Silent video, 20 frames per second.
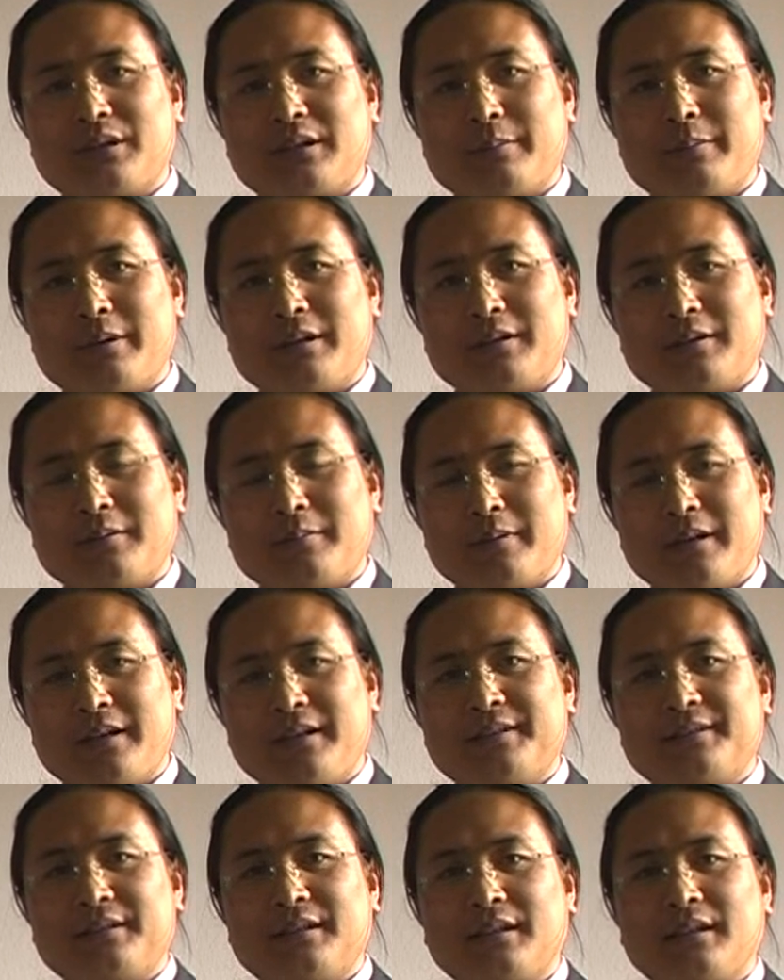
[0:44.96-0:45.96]
Tibetan
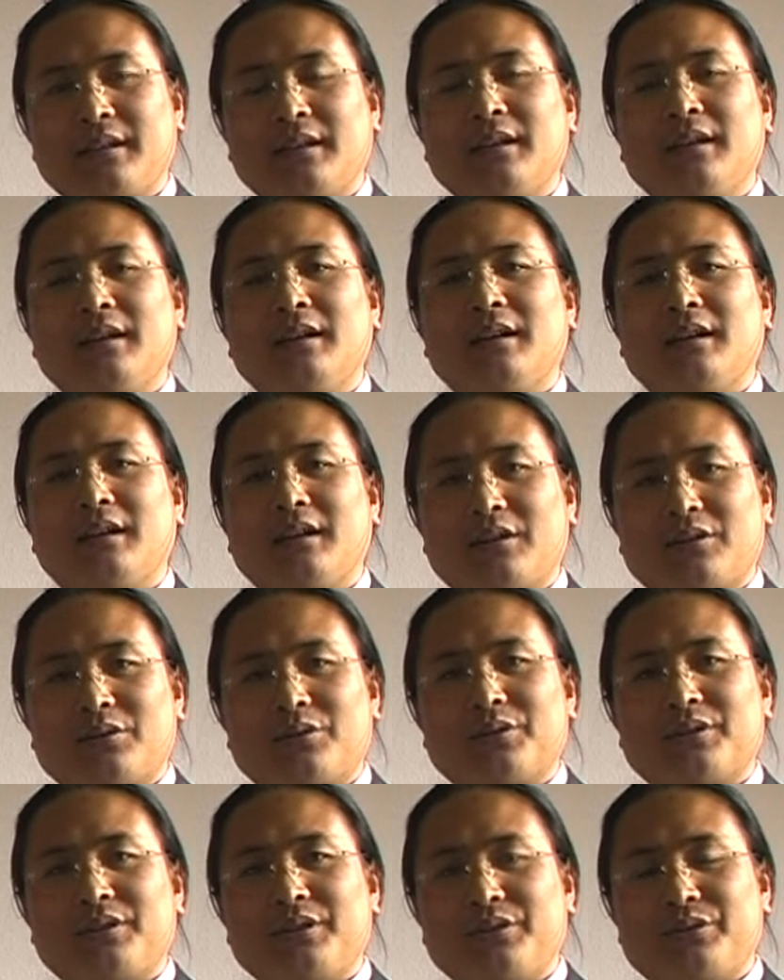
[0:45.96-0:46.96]
medicine
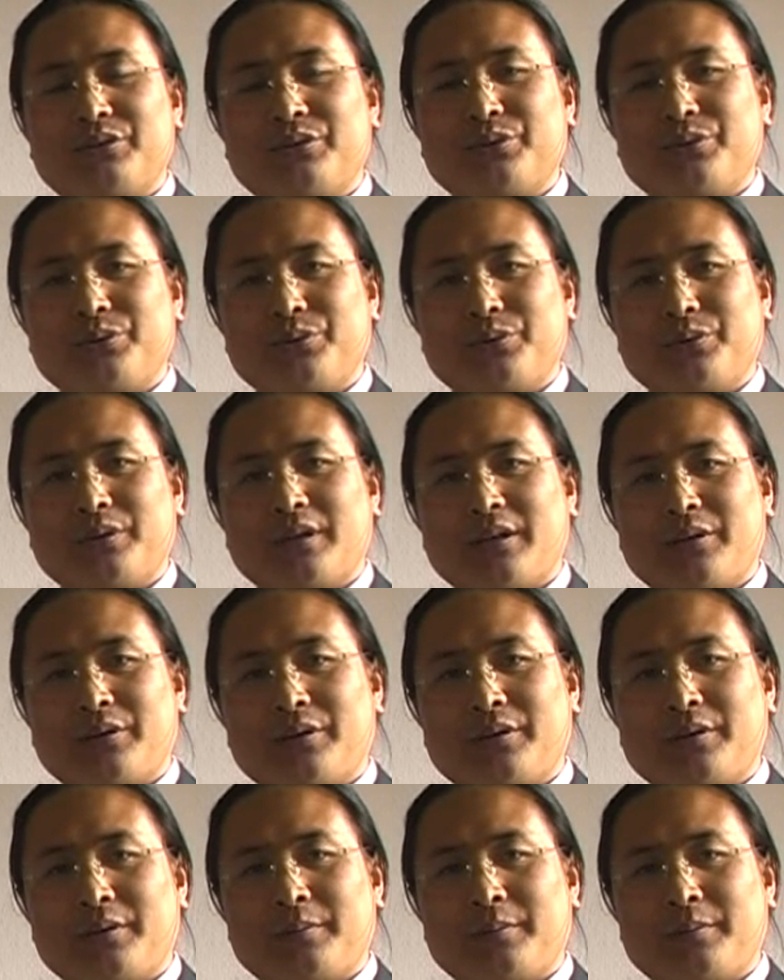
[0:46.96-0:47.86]
according to our